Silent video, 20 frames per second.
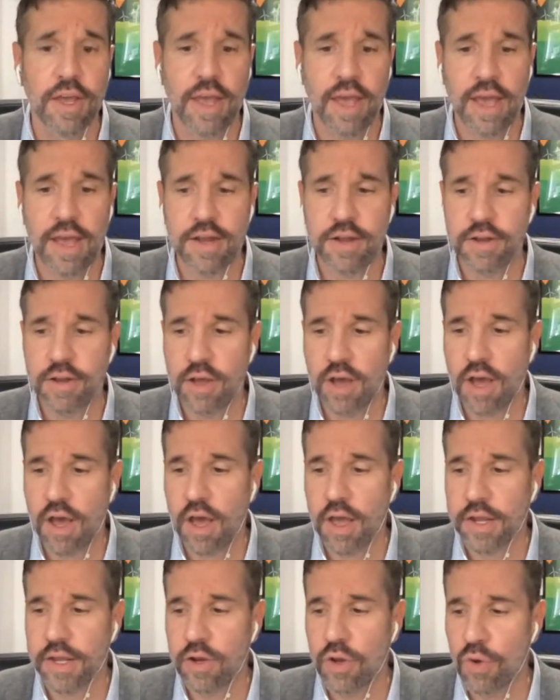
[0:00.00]
And,
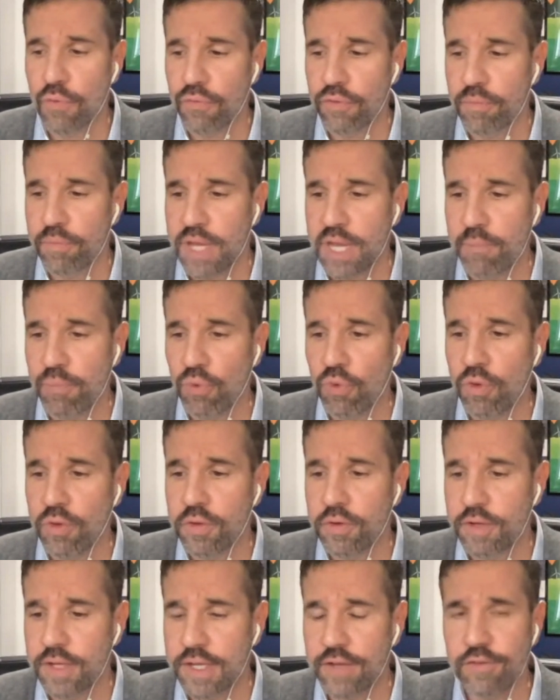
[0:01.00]
for the people
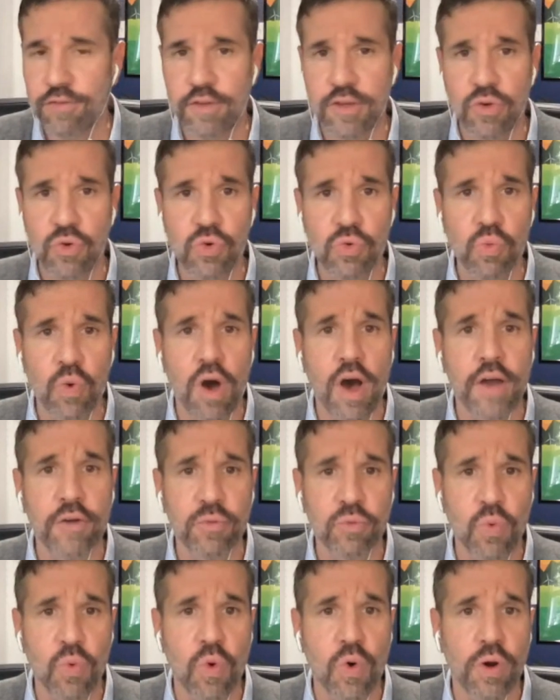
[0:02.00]
in D.C. who want a
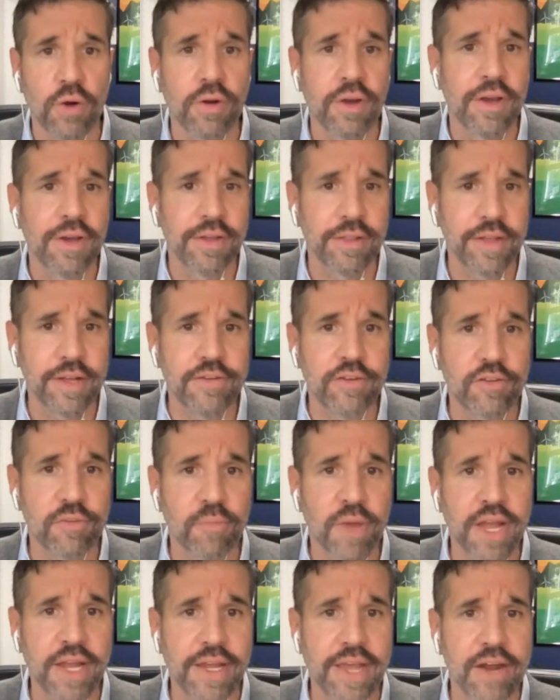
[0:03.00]
war, they just
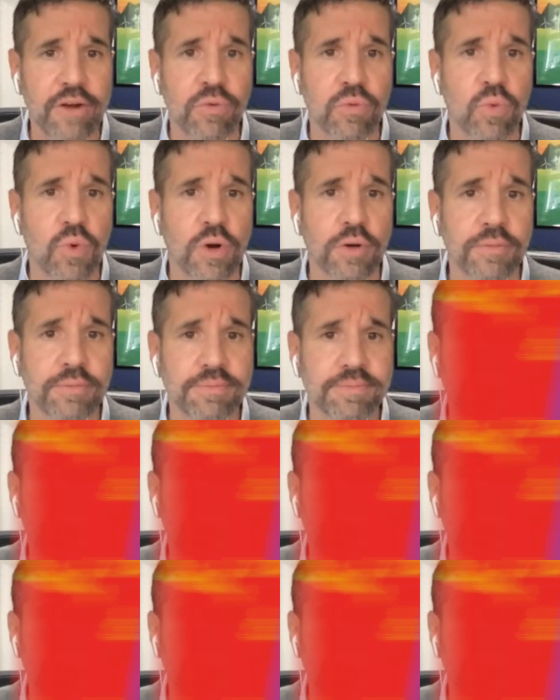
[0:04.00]
might get a war.